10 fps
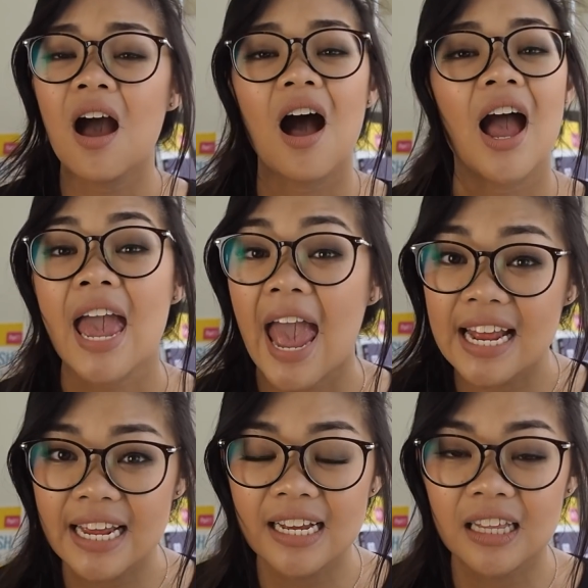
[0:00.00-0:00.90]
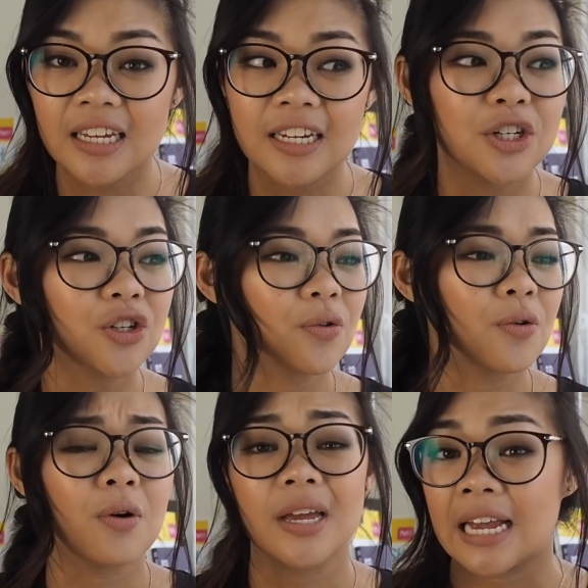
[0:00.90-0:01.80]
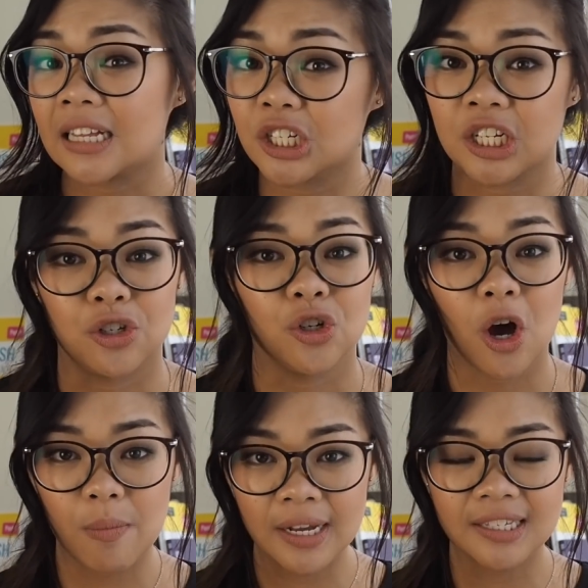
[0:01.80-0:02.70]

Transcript: I hate English, or English is not my